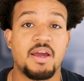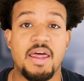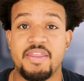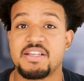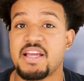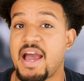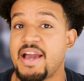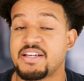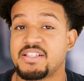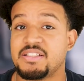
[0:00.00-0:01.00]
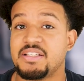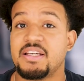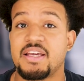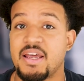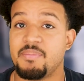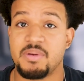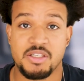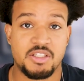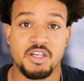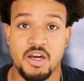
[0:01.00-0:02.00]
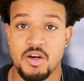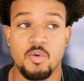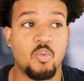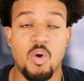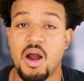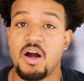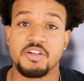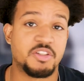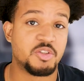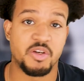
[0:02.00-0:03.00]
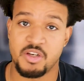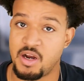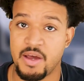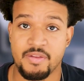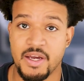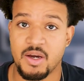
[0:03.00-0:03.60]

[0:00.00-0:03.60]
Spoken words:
And this actually can be done while you're doing your online